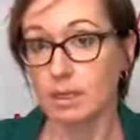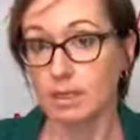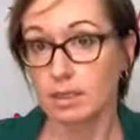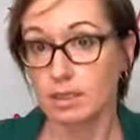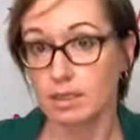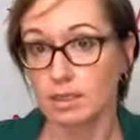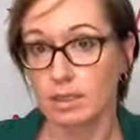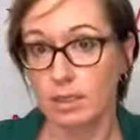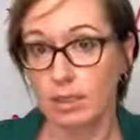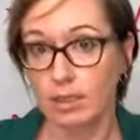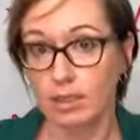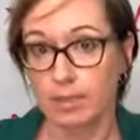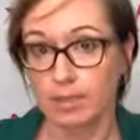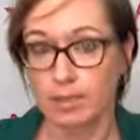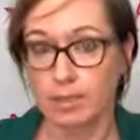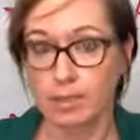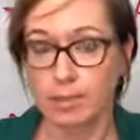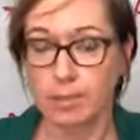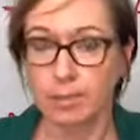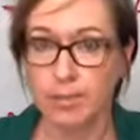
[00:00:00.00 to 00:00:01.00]
So,
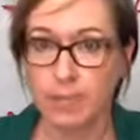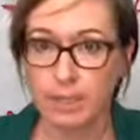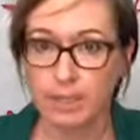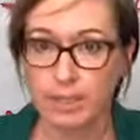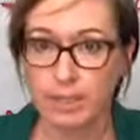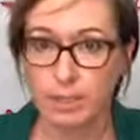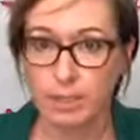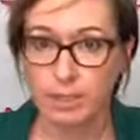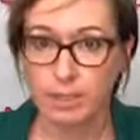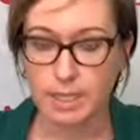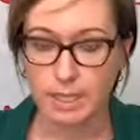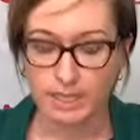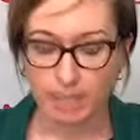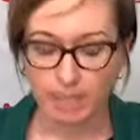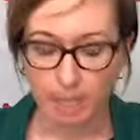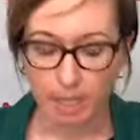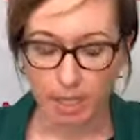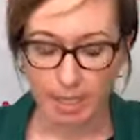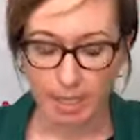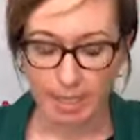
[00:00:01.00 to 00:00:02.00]
bearing all that in
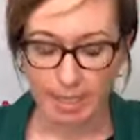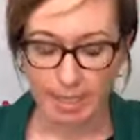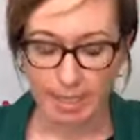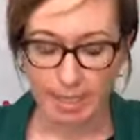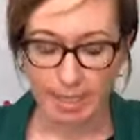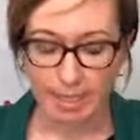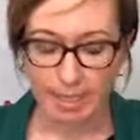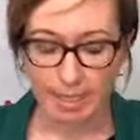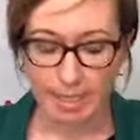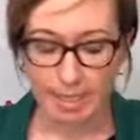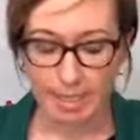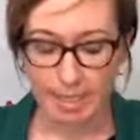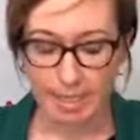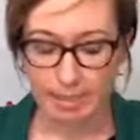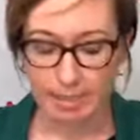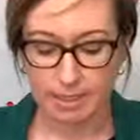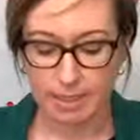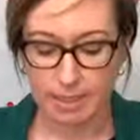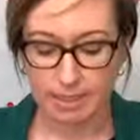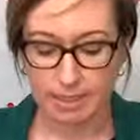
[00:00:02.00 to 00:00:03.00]
mind, and
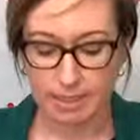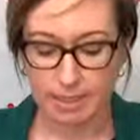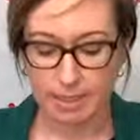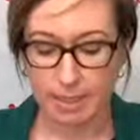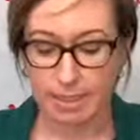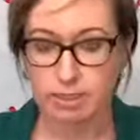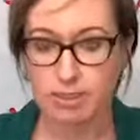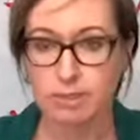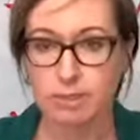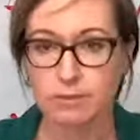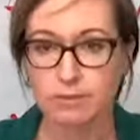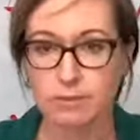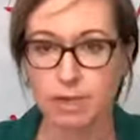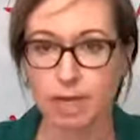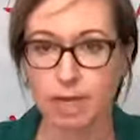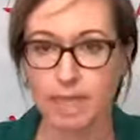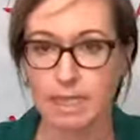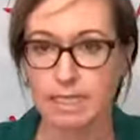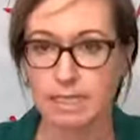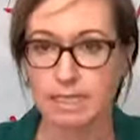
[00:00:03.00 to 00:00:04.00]
again, coming back to the
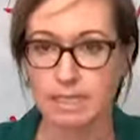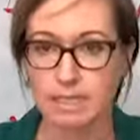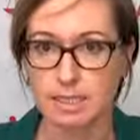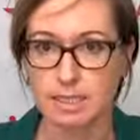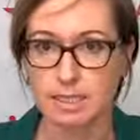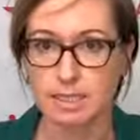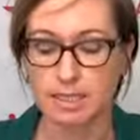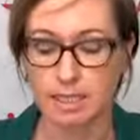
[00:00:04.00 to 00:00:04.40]
fires,